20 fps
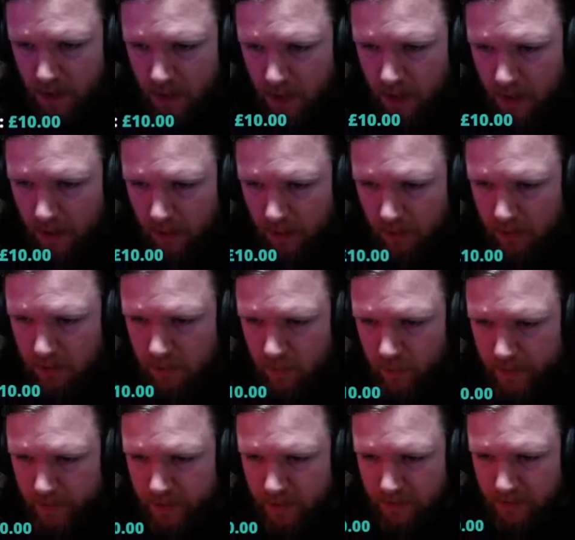Oh,
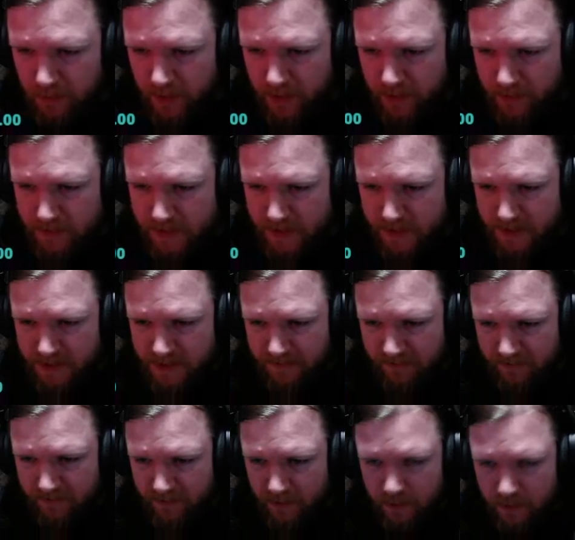we could upgrade our tanks
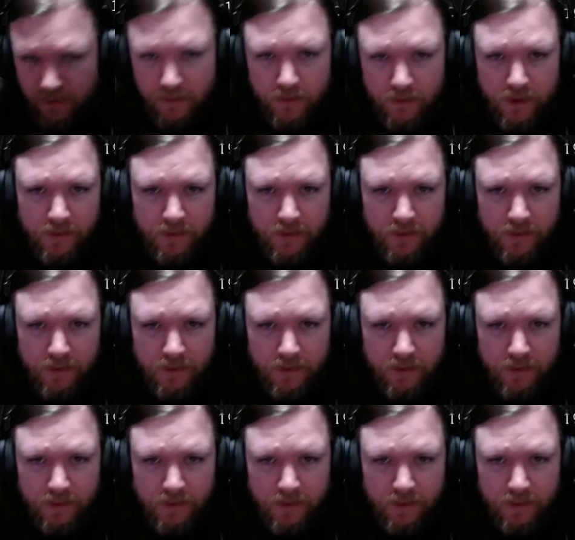even further.